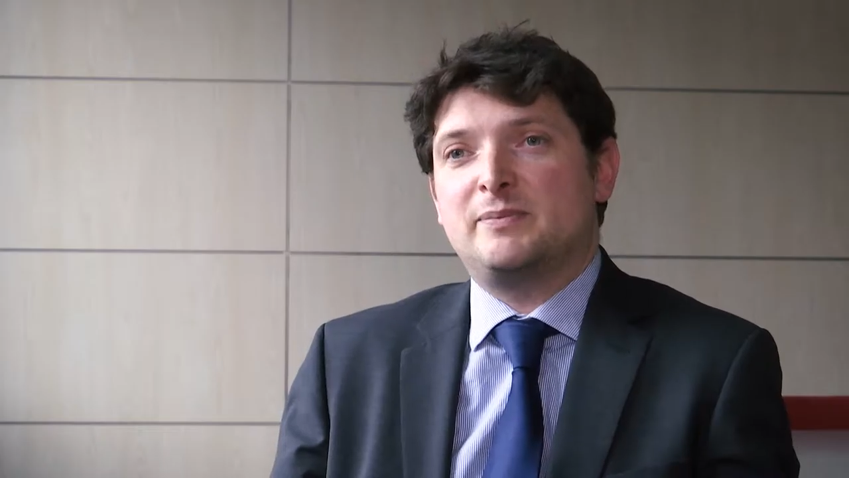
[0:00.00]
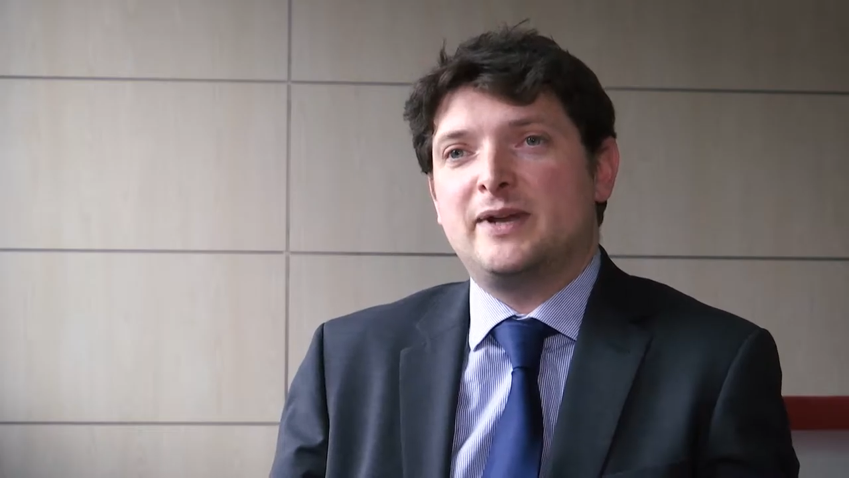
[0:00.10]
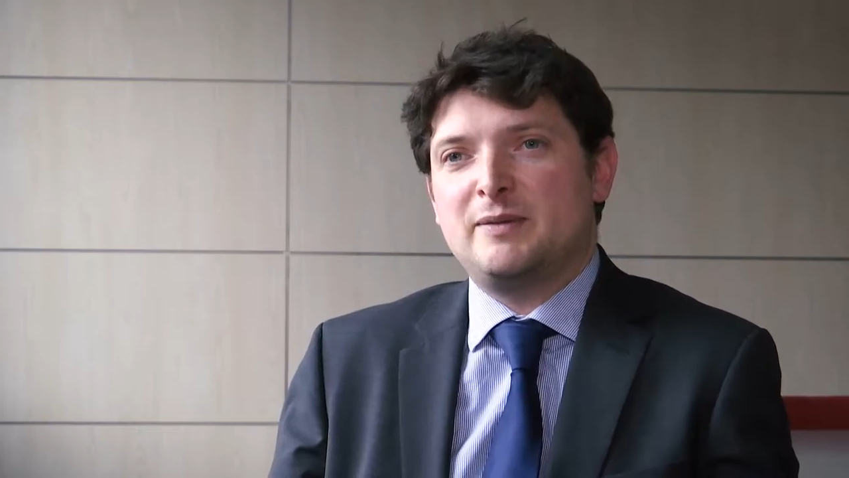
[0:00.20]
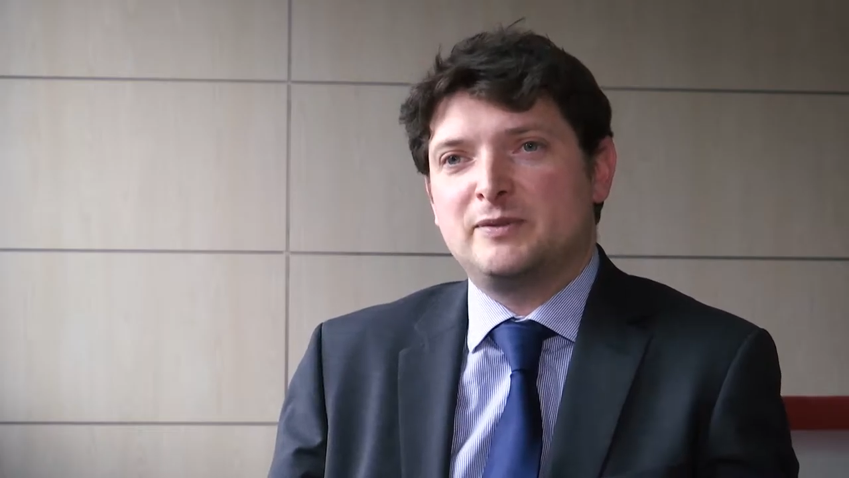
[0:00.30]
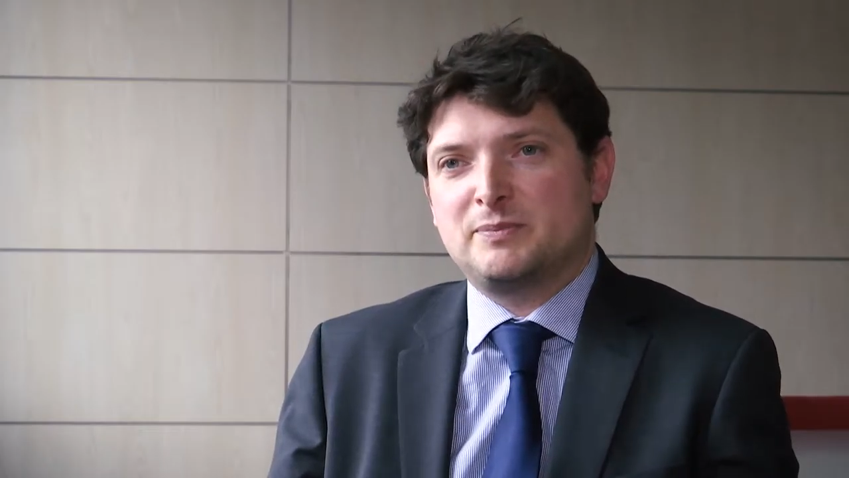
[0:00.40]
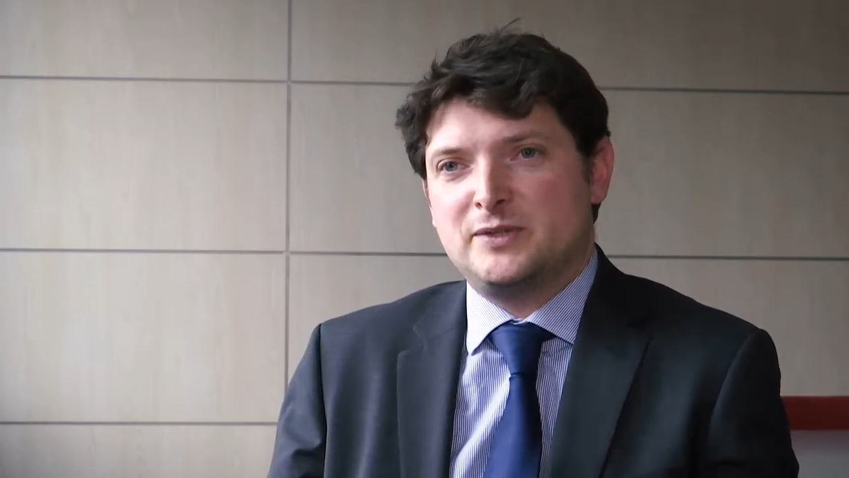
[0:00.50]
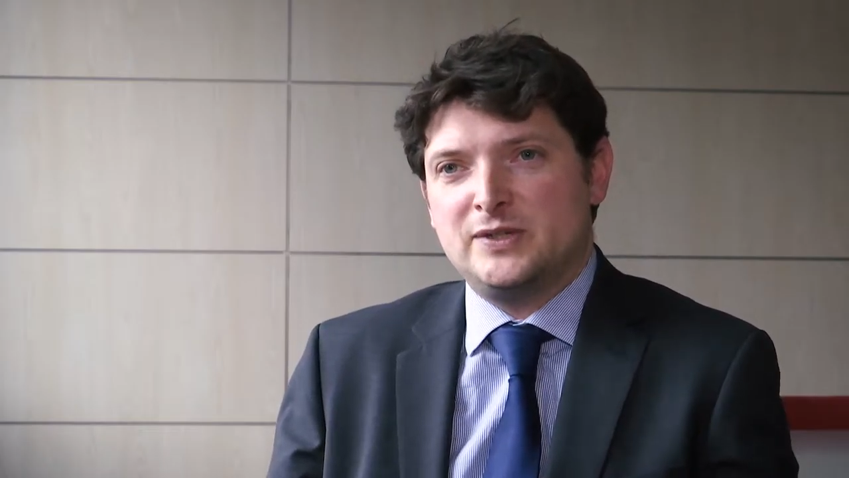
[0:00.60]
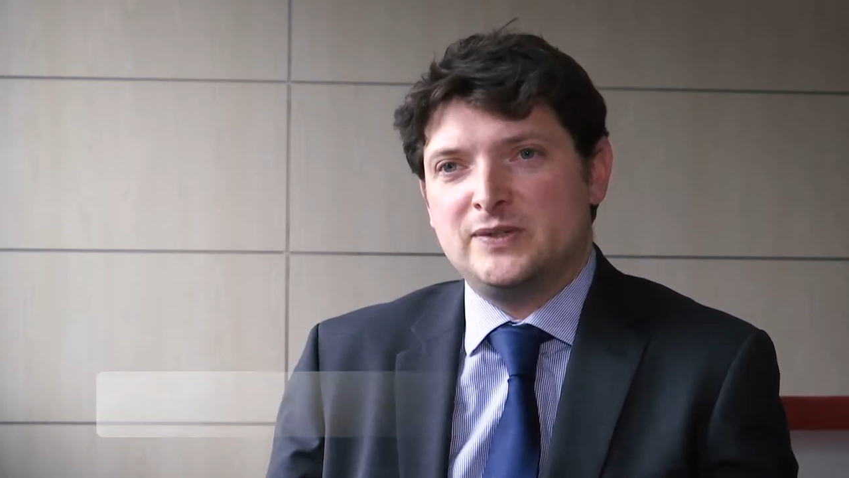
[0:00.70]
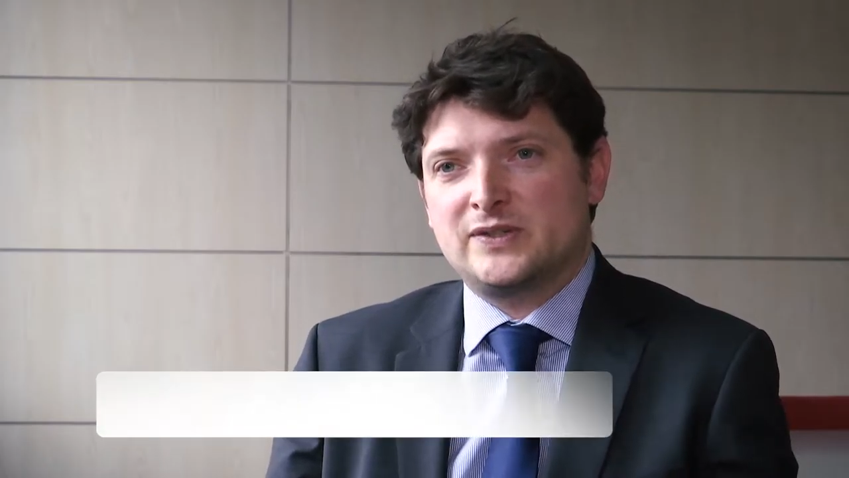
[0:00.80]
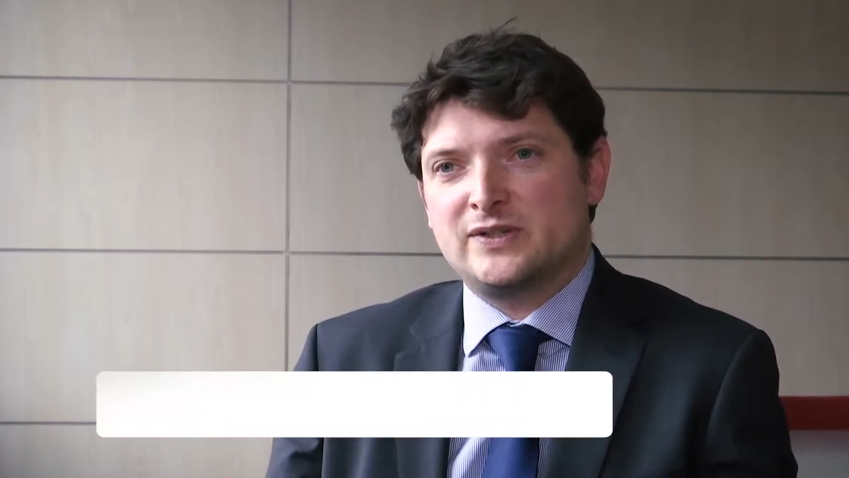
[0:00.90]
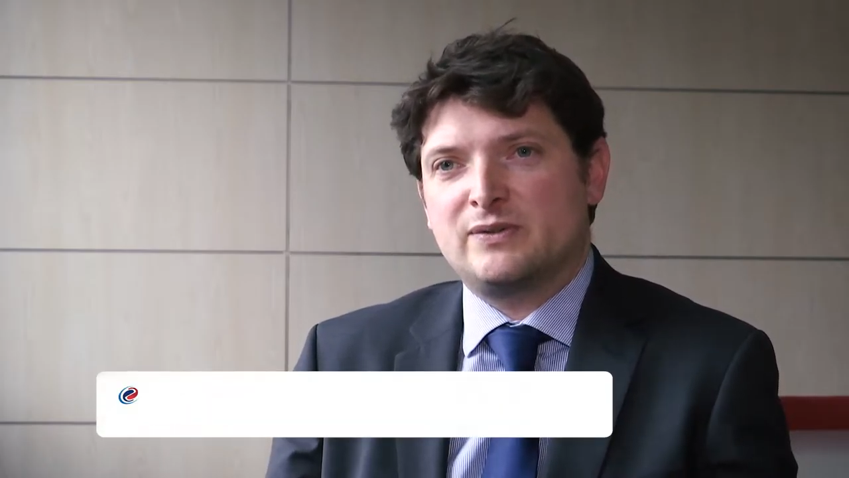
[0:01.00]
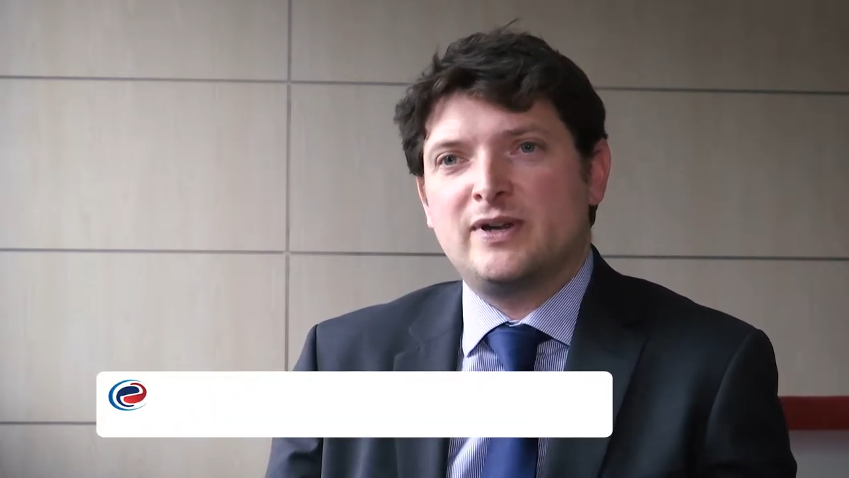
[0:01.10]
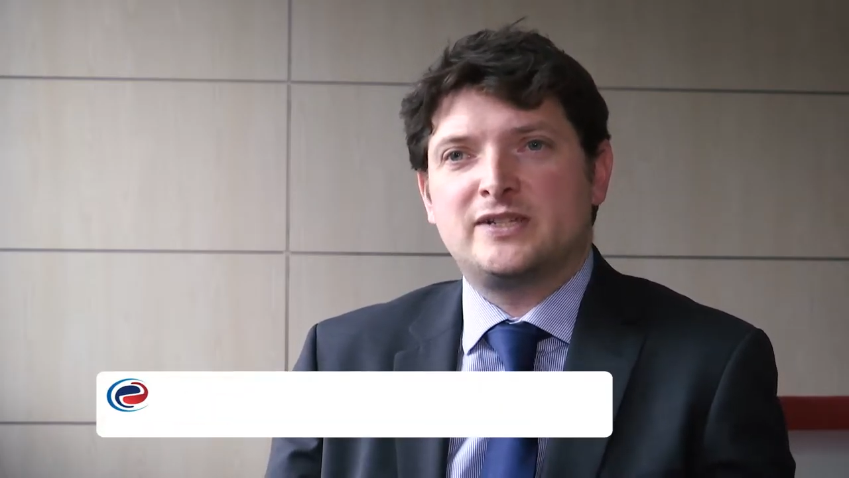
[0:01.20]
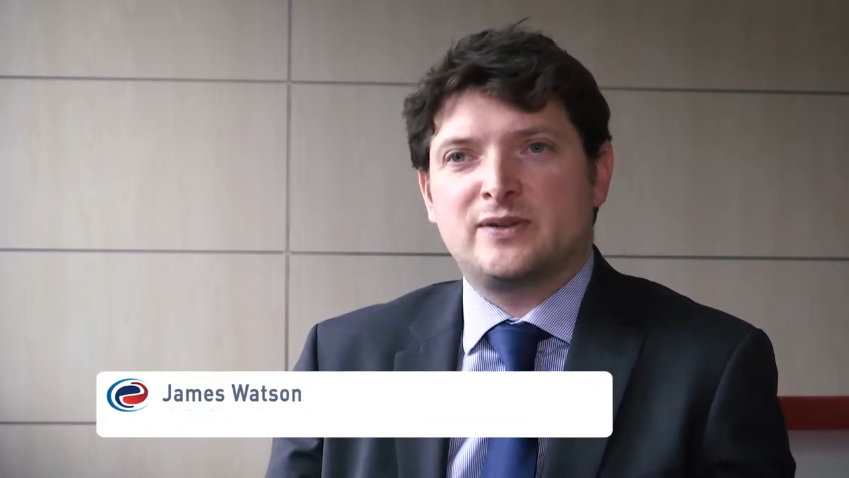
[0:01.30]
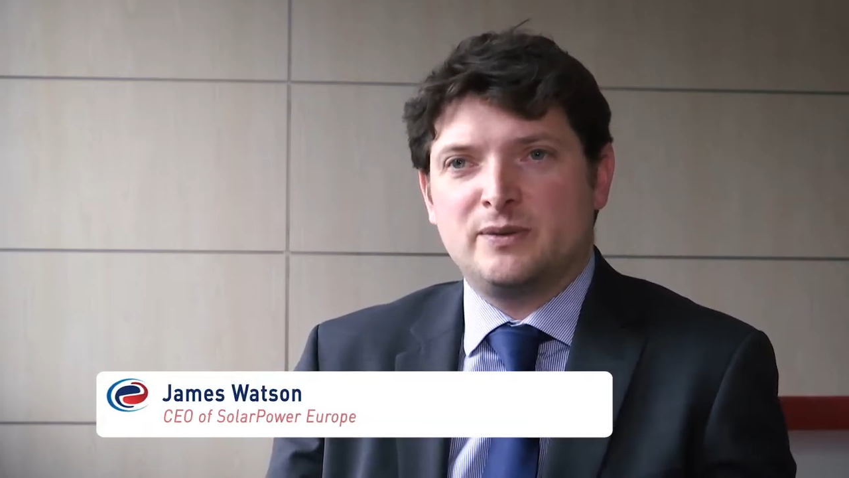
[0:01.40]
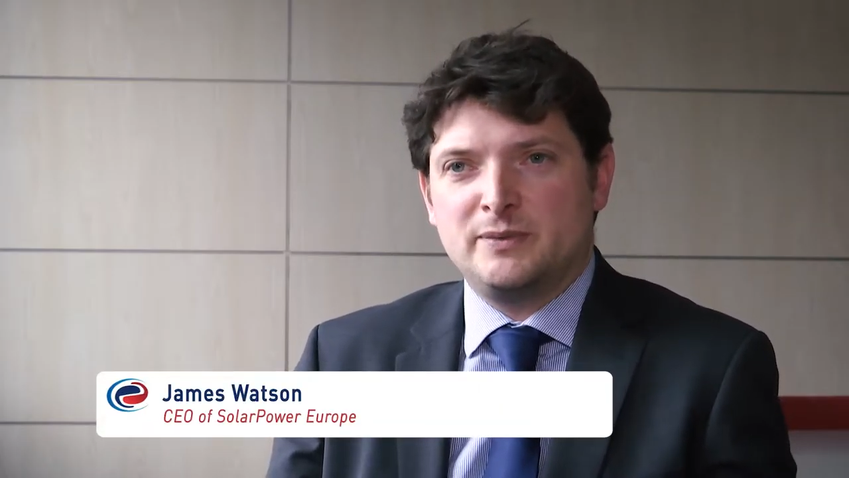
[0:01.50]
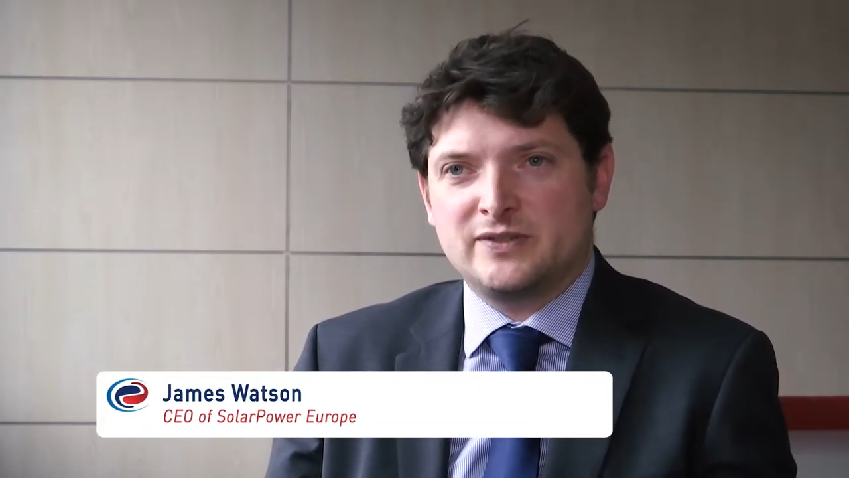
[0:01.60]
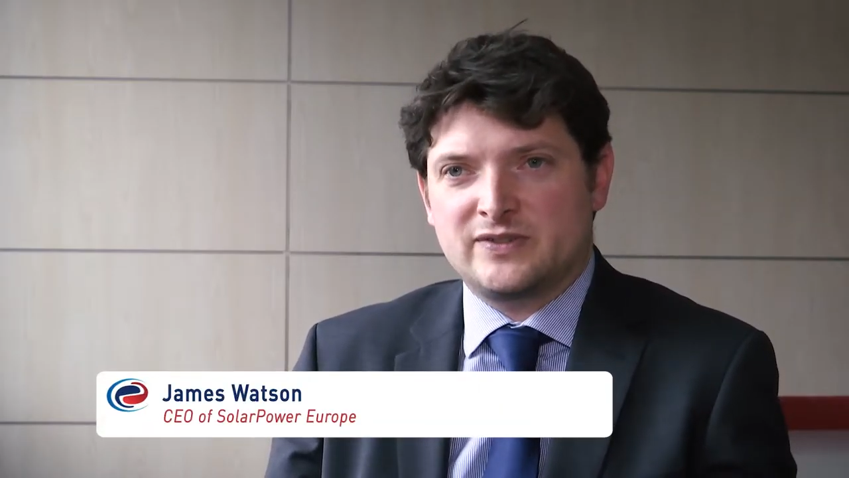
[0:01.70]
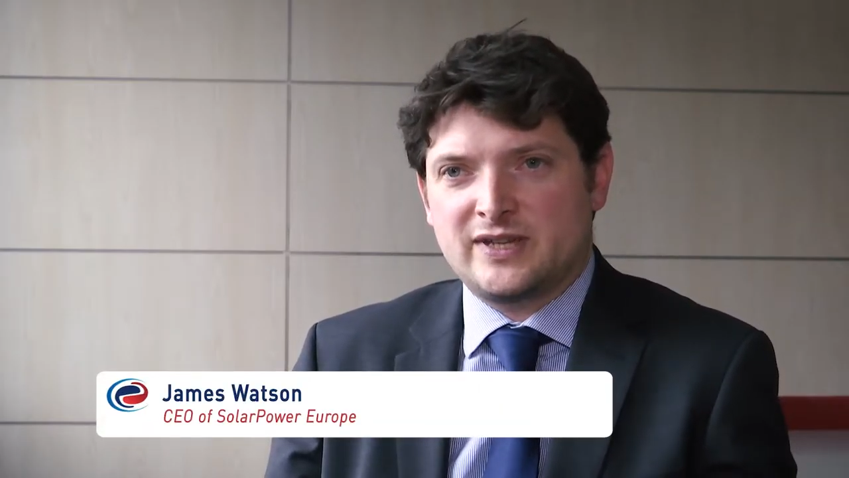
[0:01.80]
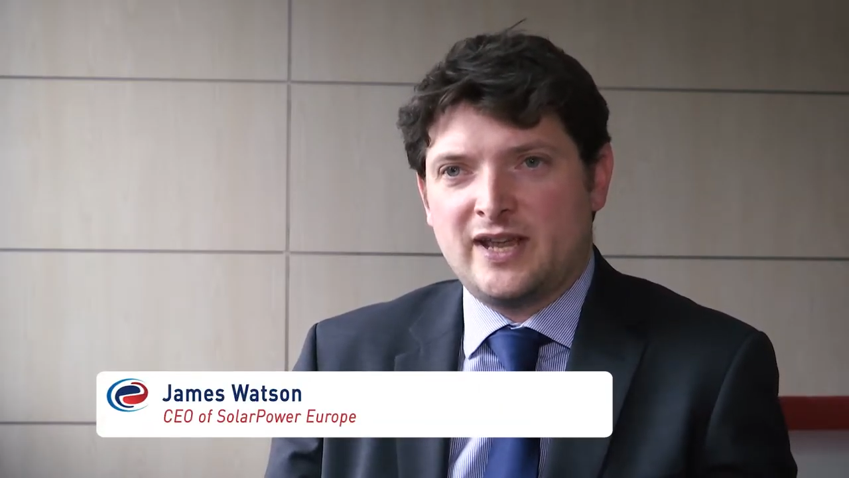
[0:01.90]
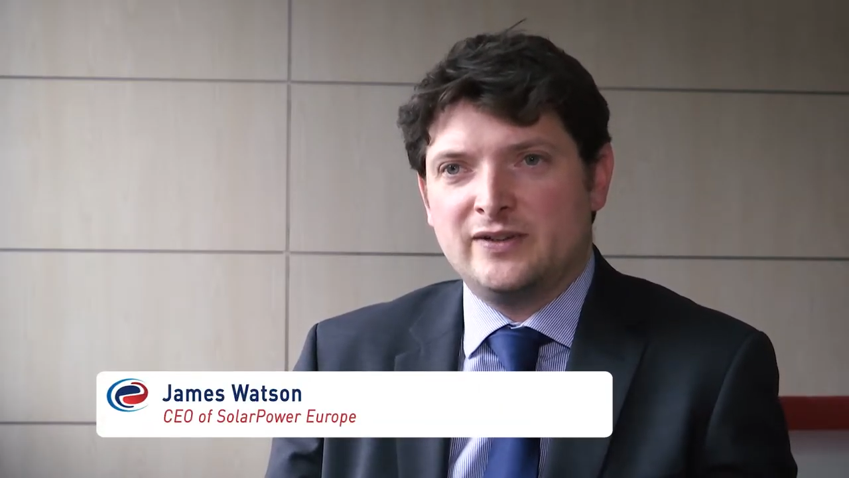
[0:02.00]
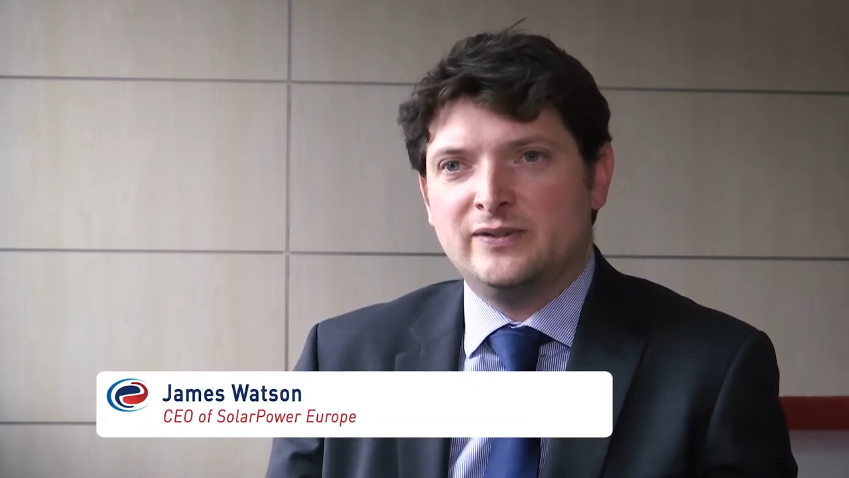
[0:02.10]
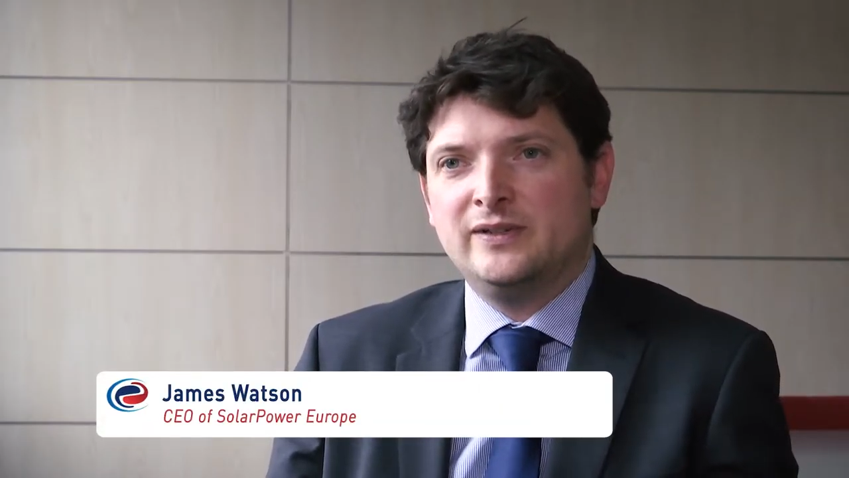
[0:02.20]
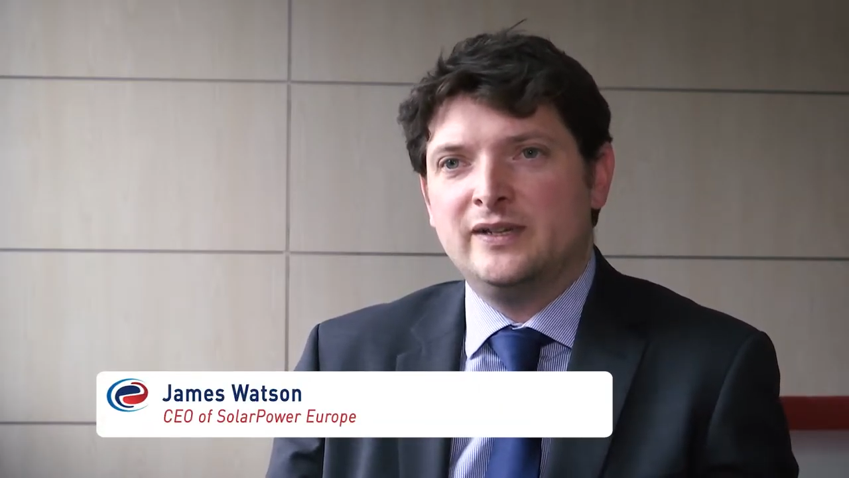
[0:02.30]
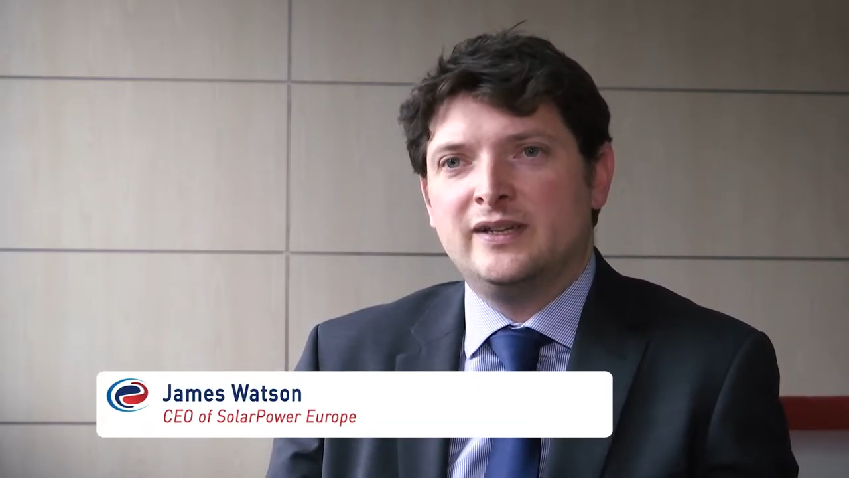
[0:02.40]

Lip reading: have been able to produce at great economies of scale,